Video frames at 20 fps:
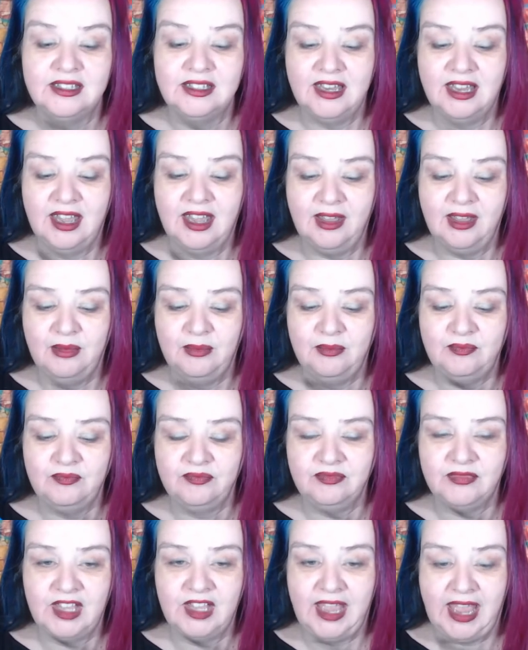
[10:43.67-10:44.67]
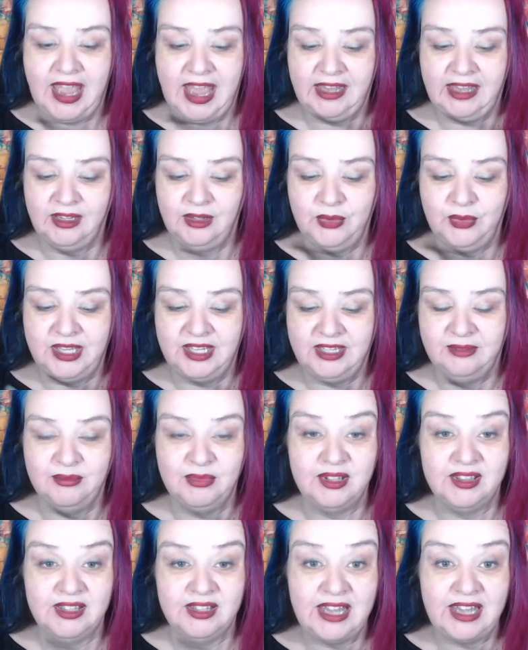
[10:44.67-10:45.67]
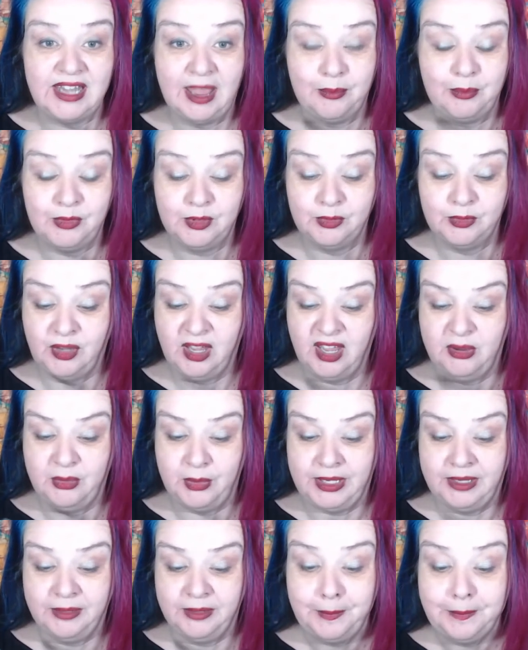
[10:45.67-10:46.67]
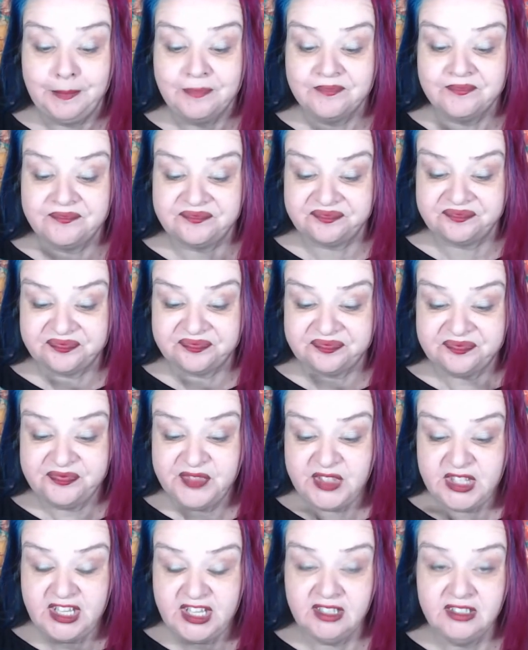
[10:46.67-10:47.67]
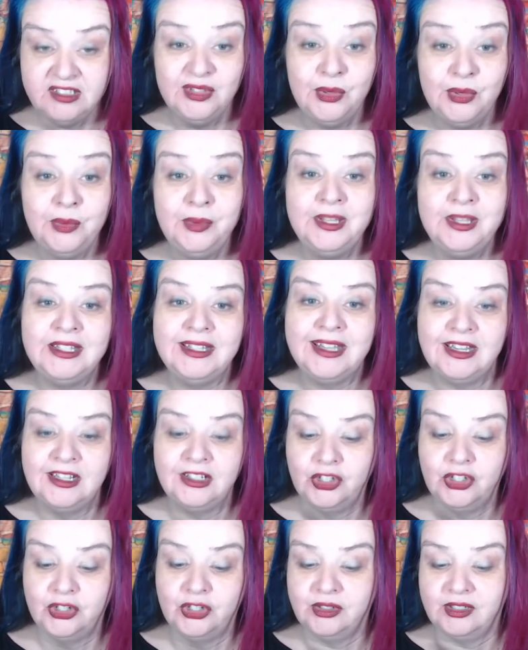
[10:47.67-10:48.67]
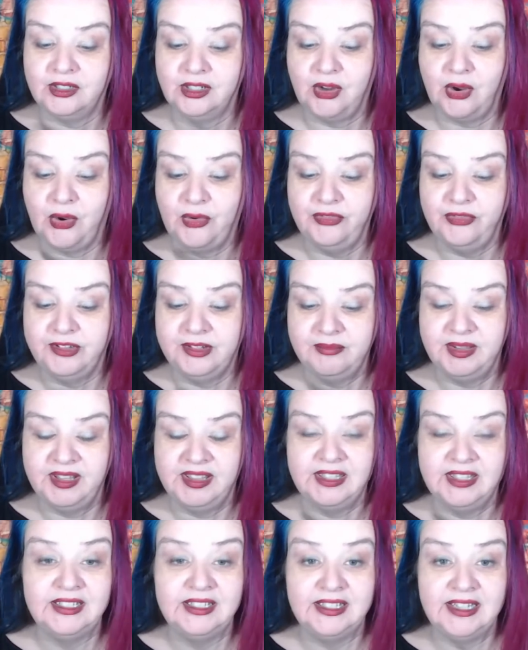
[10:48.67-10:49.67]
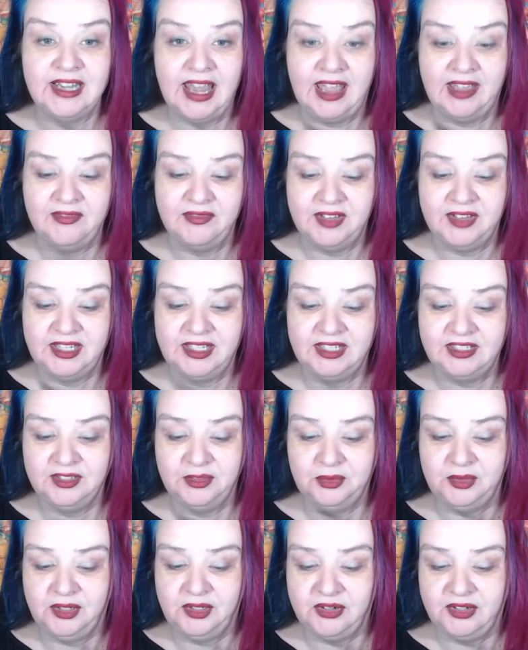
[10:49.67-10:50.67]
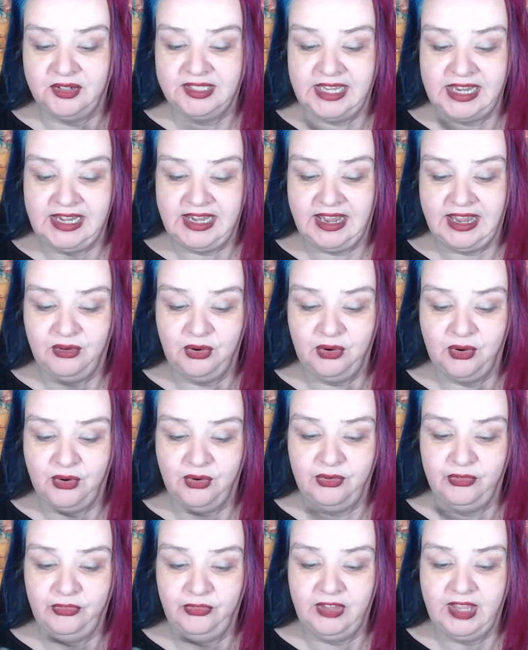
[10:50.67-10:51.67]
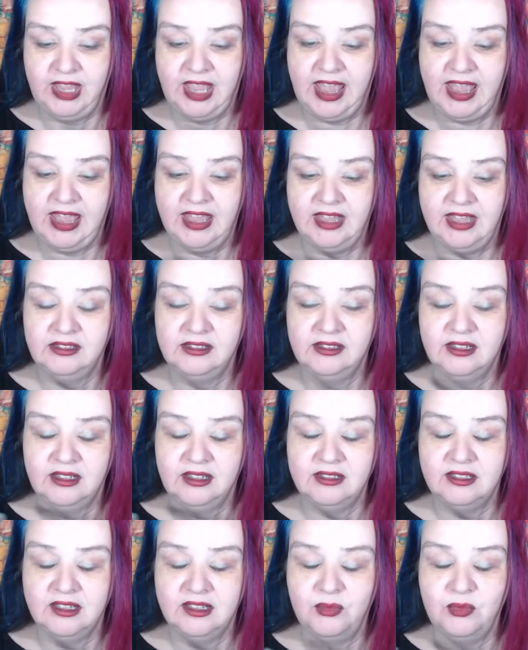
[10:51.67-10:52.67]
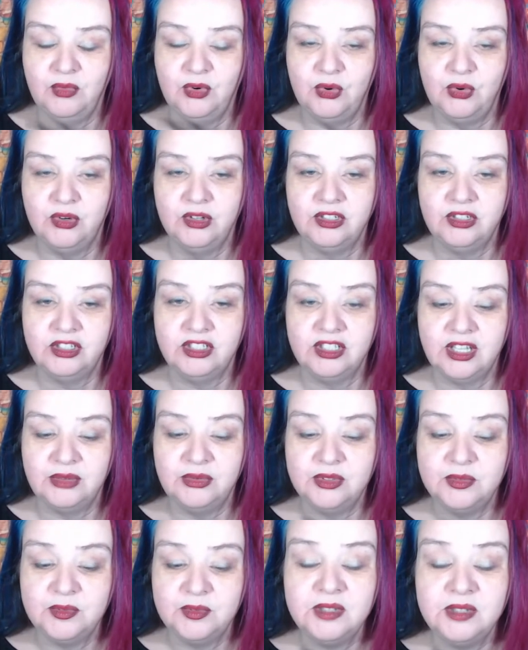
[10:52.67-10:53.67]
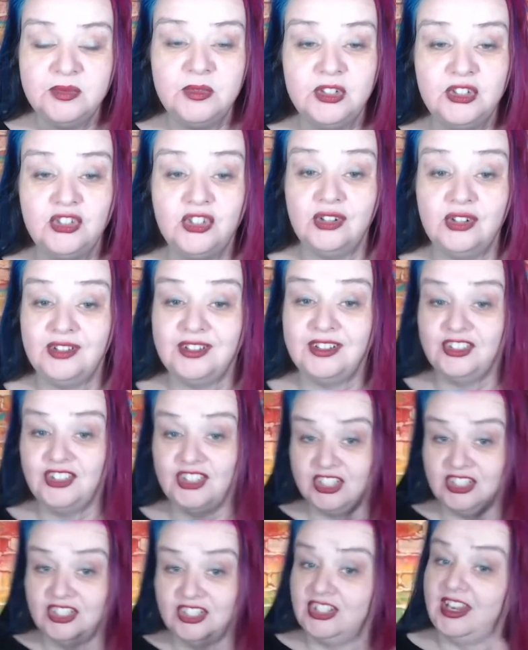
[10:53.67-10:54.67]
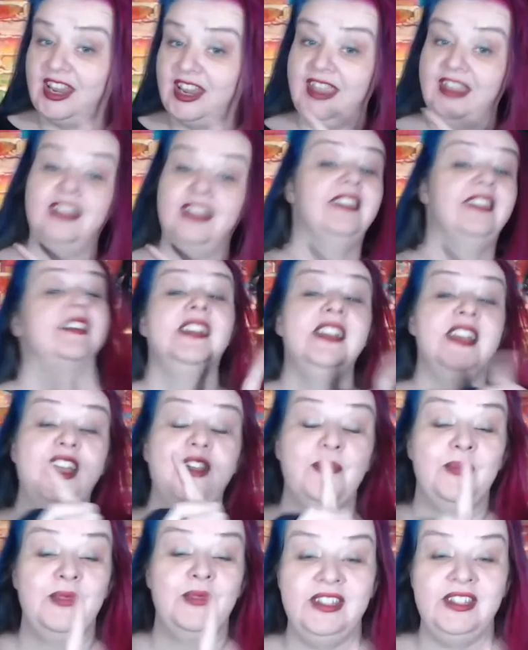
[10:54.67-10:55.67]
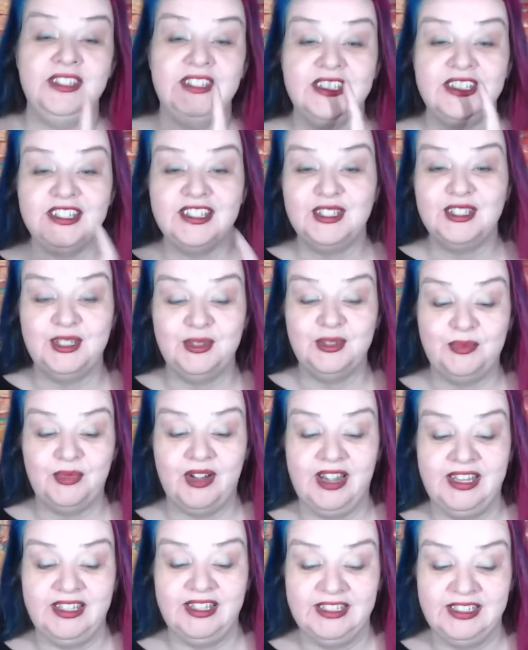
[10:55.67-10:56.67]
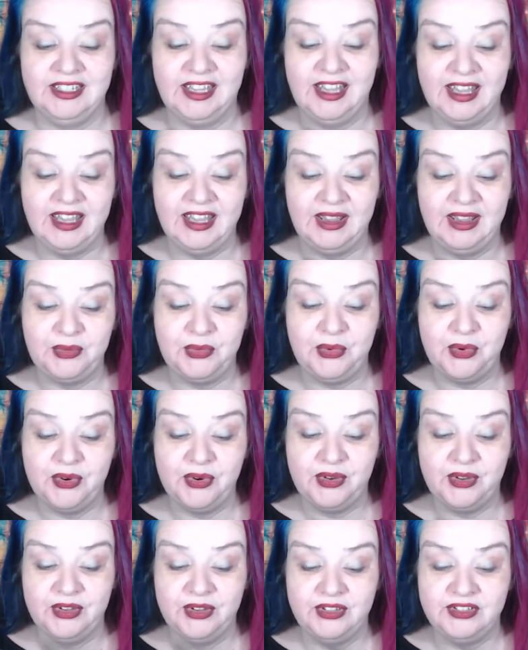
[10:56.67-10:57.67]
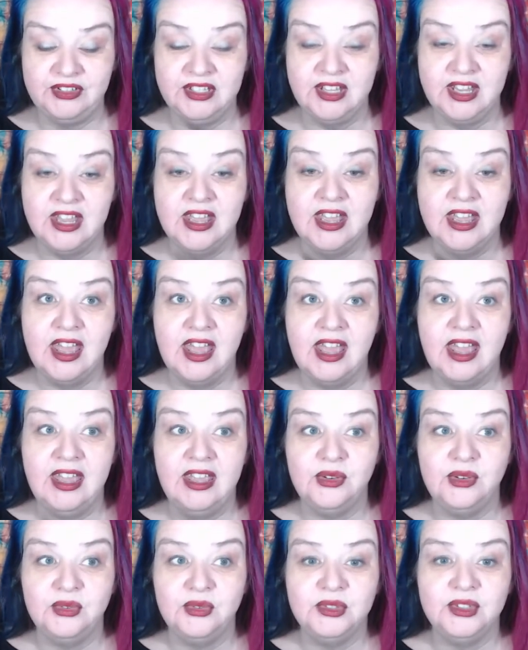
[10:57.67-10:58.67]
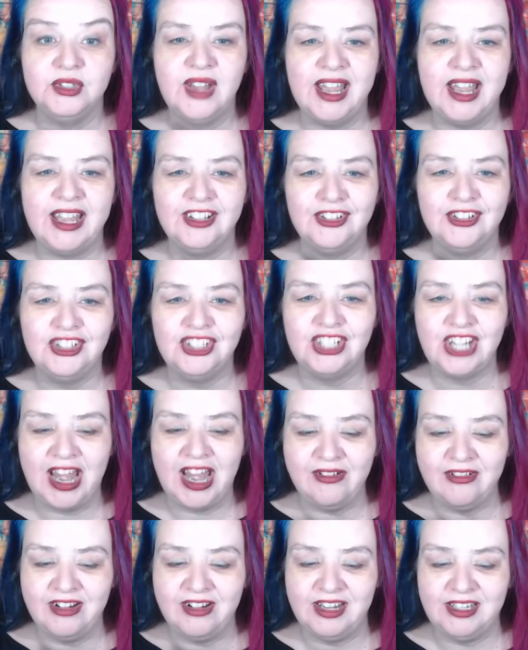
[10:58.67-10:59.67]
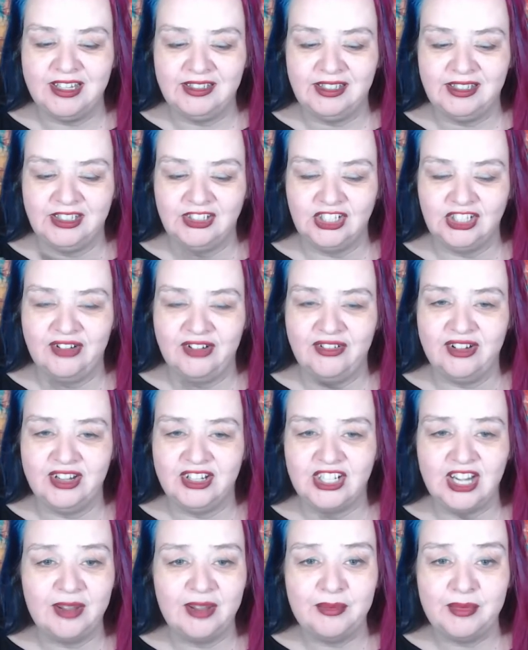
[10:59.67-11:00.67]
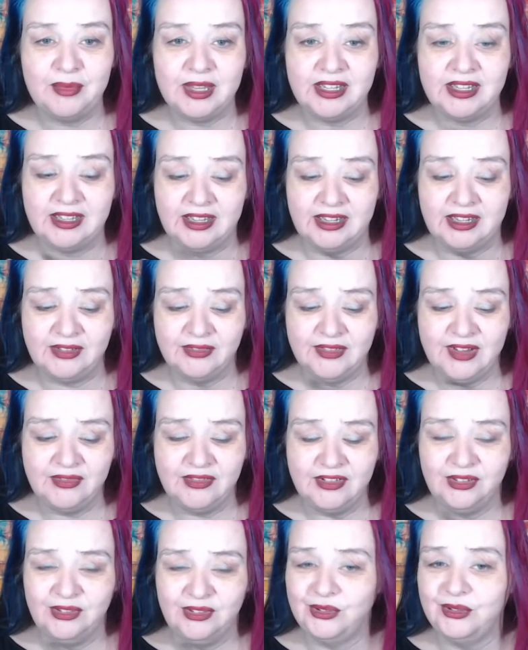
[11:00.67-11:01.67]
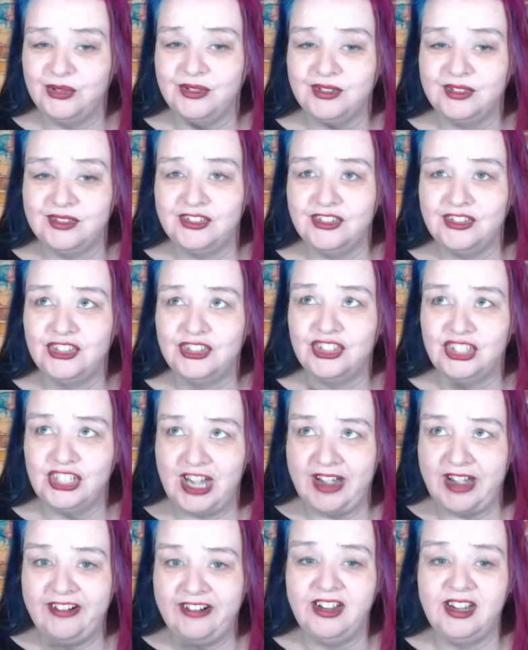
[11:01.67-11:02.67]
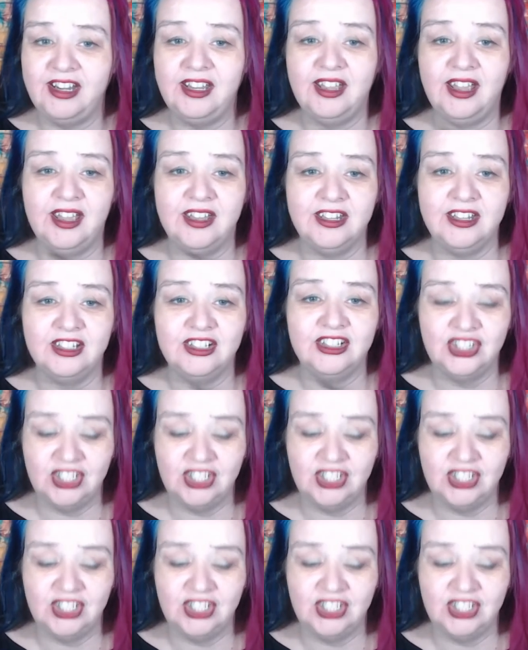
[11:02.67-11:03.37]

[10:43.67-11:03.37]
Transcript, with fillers: um, at Halloween, but they kept them going. So we went to get a chocolate coffin, but they didn't have any, so we got a takeout coffee and some gorgeous. It was supposed to be a chocolate ginger cake, but this is the surprising. It was. It also had cherry, like cherry jam in it, and I've never thought cherry and